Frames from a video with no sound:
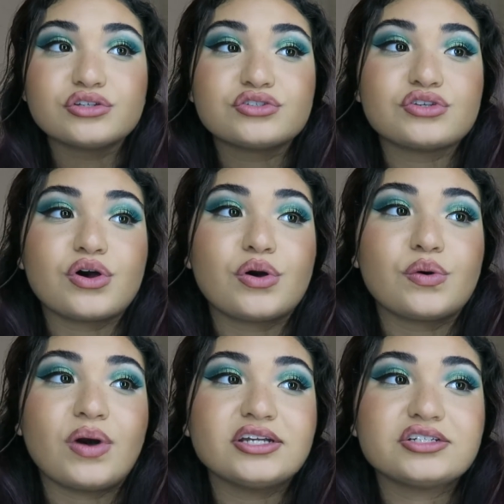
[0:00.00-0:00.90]

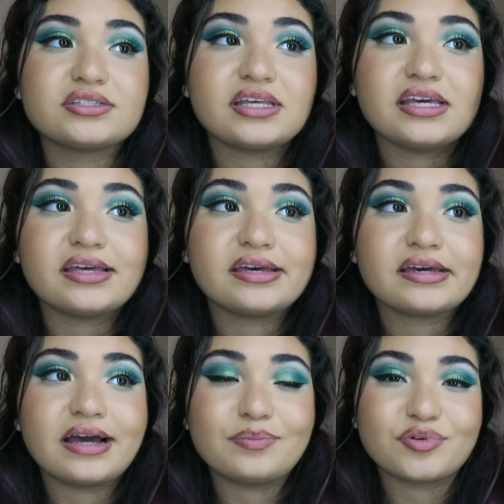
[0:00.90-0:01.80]
So I just
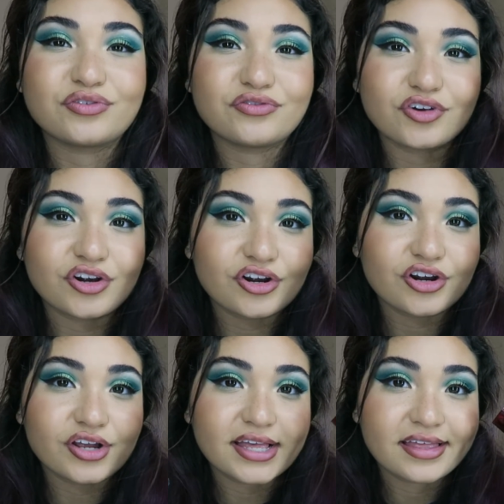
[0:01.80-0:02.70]
think I prefer